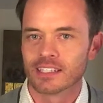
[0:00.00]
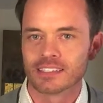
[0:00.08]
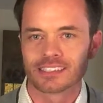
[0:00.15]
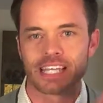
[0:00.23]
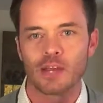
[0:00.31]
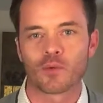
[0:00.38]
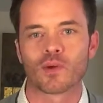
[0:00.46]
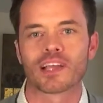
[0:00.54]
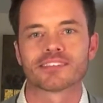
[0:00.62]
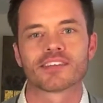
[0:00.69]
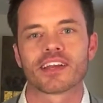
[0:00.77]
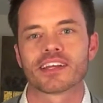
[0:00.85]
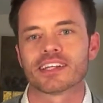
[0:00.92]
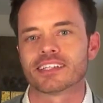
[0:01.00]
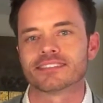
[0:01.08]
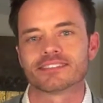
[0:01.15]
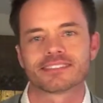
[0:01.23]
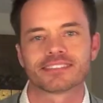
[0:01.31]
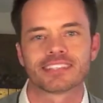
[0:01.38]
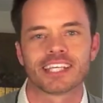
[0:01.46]
lay
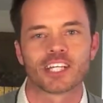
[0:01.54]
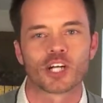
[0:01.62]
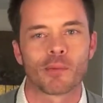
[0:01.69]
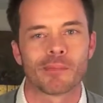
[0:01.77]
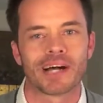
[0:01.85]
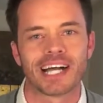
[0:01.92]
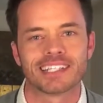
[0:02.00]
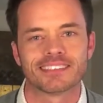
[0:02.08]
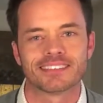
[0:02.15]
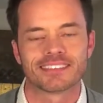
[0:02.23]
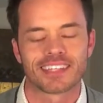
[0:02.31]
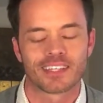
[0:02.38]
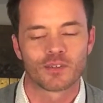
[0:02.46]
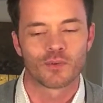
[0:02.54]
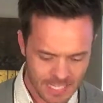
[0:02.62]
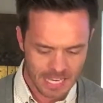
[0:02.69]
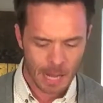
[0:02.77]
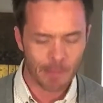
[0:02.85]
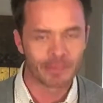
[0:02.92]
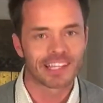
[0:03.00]
residence in our minds. And
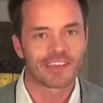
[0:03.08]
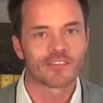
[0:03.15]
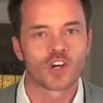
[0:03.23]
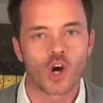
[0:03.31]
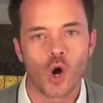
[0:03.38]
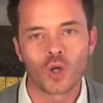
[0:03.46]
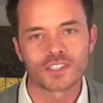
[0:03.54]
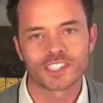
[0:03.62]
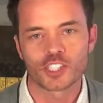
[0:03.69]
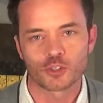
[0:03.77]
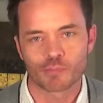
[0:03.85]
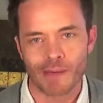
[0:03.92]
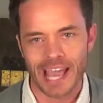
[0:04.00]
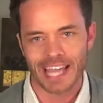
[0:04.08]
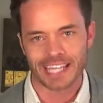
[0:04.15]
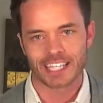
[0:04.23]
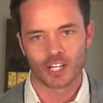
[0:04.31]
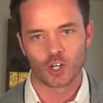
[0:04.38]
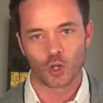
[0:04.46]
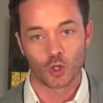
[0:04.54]
I believe it'll hold us back.
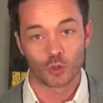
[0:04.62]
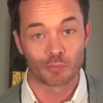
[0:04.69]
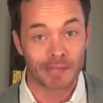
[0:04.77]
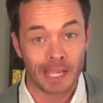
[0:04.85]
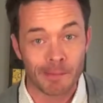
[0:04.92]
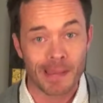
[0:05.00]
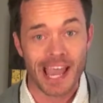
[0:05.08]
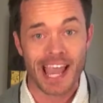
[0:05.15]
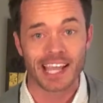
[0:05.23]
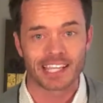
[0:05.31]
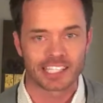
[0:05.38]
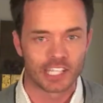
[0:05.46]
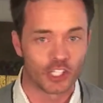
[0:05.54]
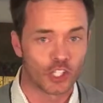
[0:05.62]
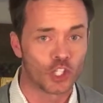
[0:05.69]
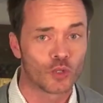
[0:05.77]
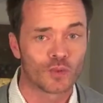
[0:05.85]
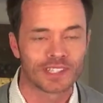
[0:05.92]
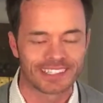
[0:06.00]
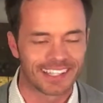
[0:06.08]
It'll hold me back and
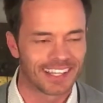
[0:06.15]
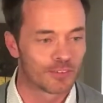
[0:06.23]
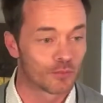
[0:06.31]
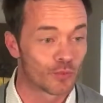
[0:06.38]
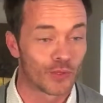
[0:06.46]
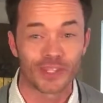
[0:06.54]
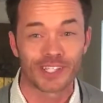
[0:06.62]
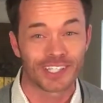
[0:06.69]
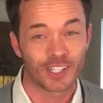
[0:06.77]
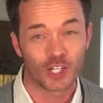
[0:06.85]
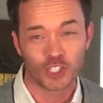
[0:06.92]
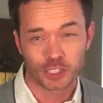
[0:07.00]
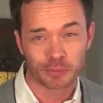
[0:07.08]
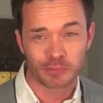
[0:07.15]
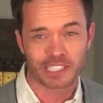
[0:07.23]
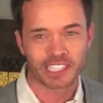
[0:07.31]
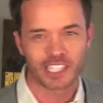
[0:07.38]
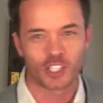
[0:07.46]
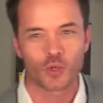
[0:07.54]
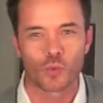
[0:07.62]
you and really,
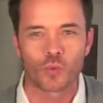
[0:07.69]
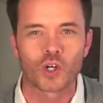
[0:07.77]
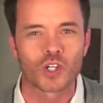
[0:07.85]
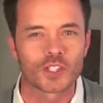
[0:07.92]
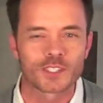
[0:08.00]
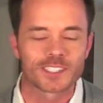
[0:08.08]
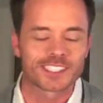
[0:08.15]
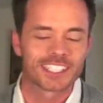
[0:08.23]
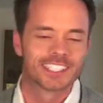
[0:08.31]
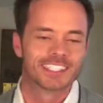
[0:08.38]
ultimately, the world.